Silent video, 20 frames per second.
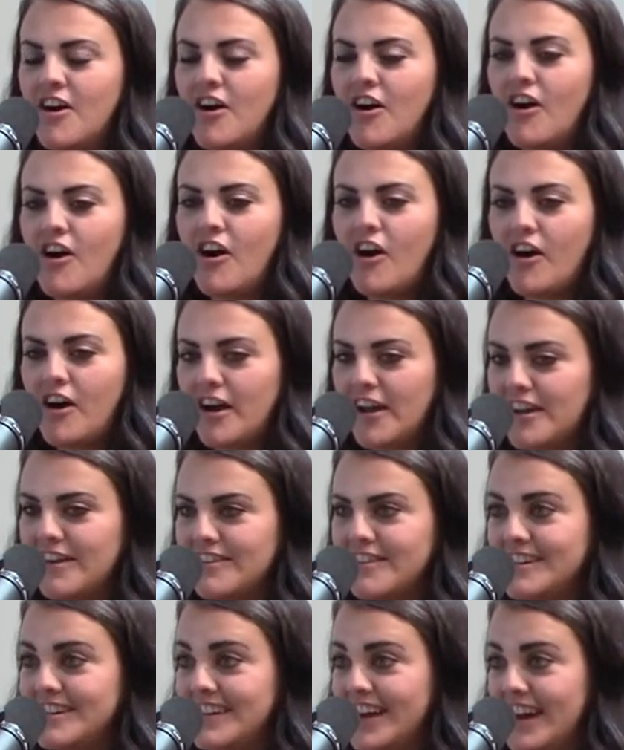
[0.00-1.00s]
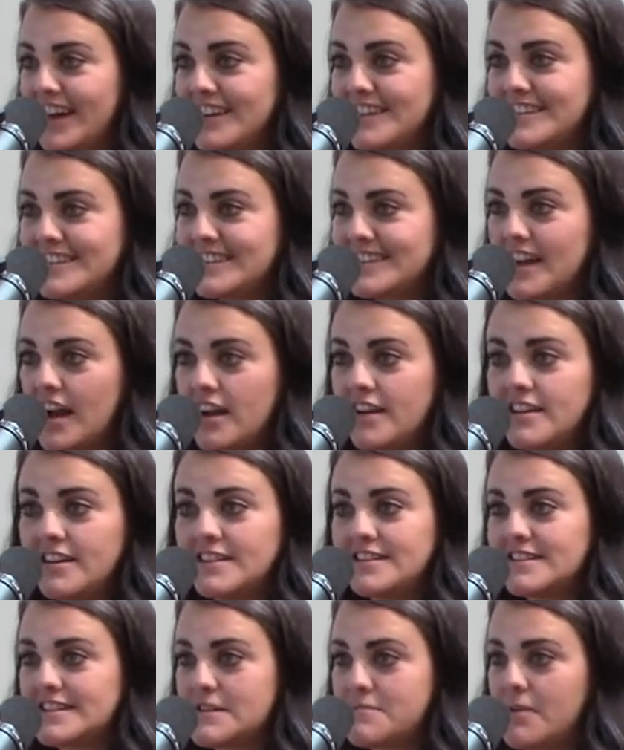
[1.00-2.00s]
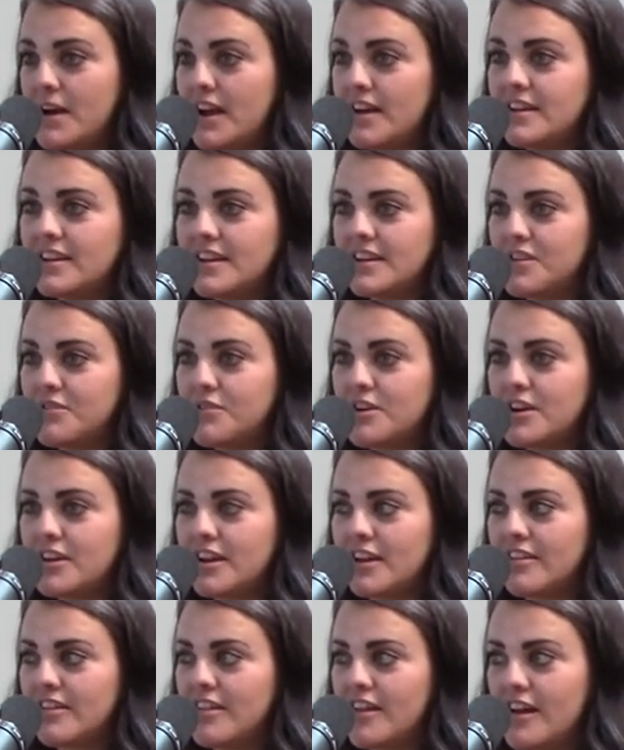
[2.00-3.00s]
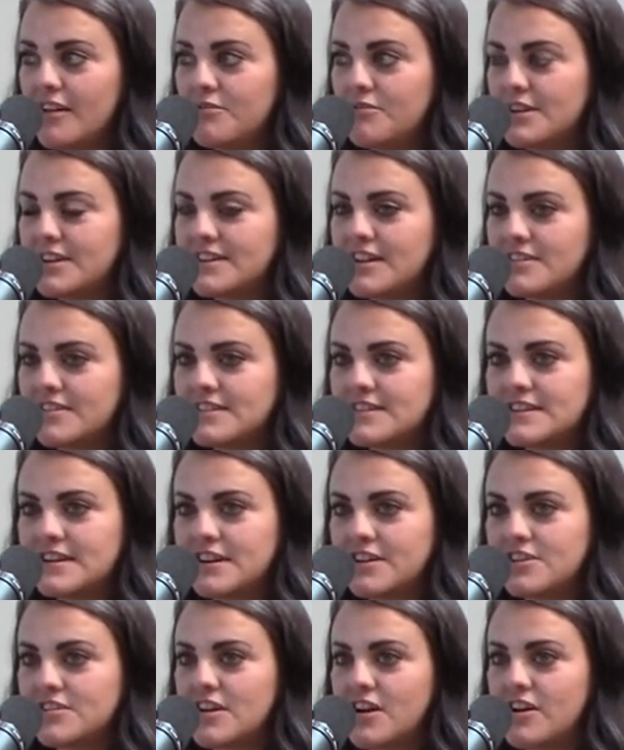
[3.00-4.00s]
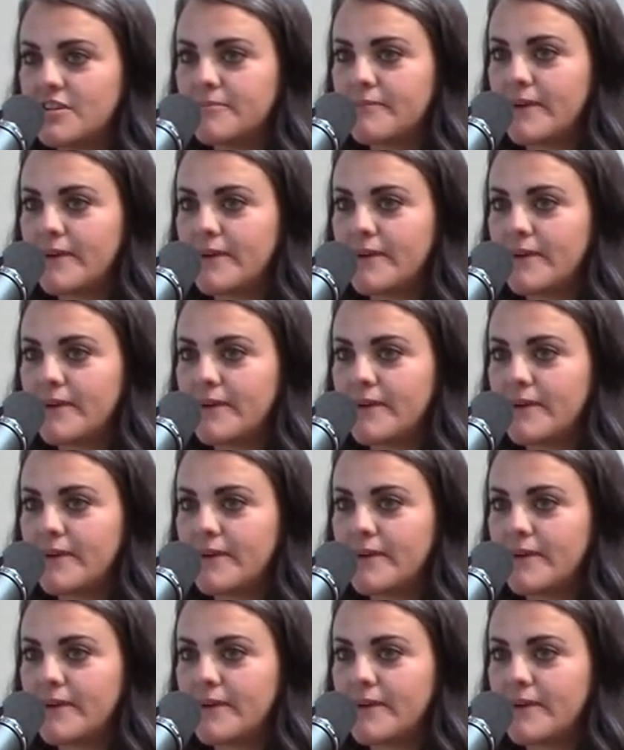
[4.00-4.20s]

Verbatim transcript: on the desk. I didn't say bye to anyone. I, I went downstairs, got in